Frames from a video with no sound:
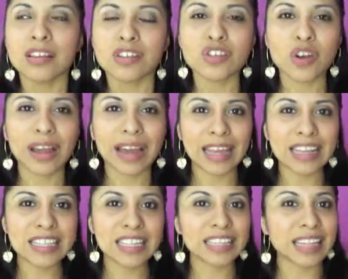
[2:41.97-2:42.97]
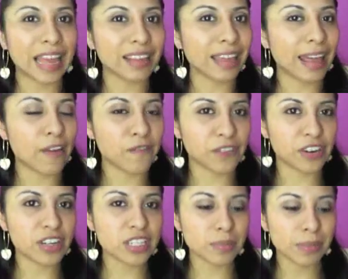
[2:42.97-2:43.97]
So I kind of didn't like that at
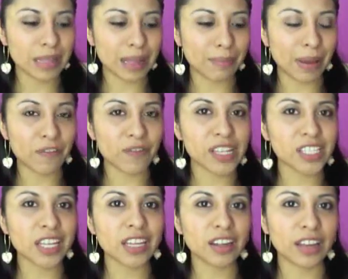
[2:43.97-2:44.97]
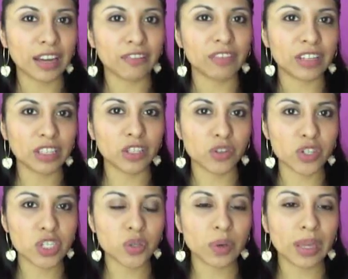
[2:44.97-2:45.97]
first, but then my face started getting really
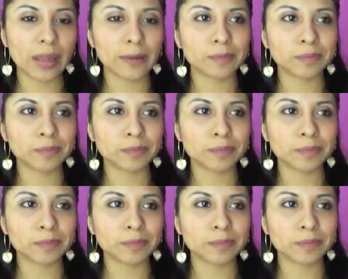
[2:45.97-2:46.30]
used to it,